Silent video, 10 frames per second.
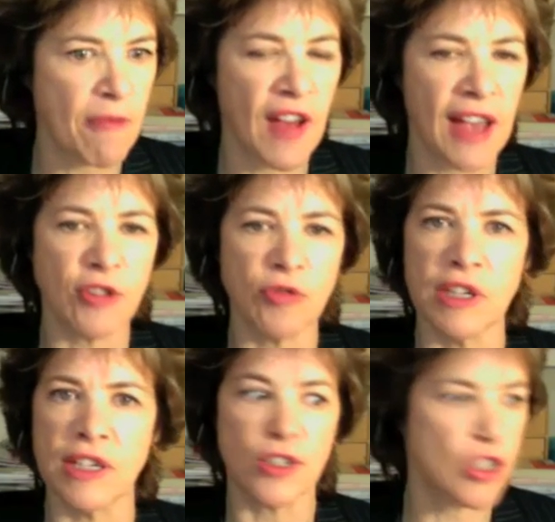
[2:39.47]

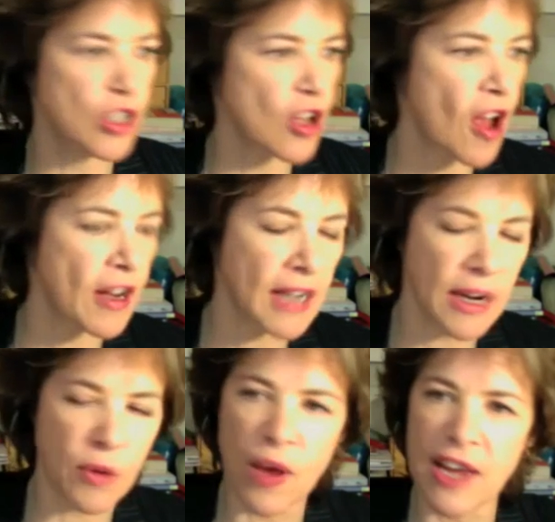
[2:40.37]
factory and start at
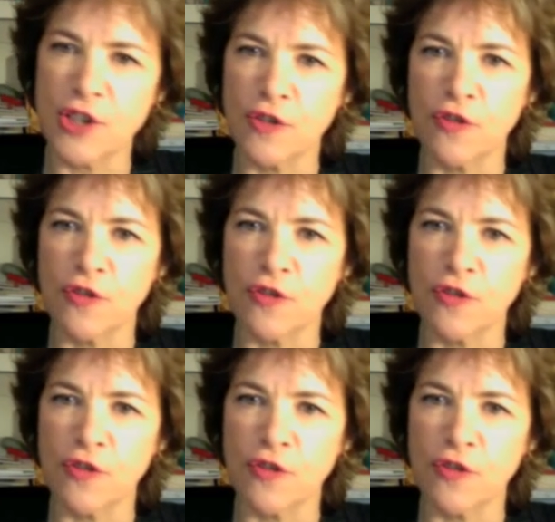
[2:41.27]
a wage of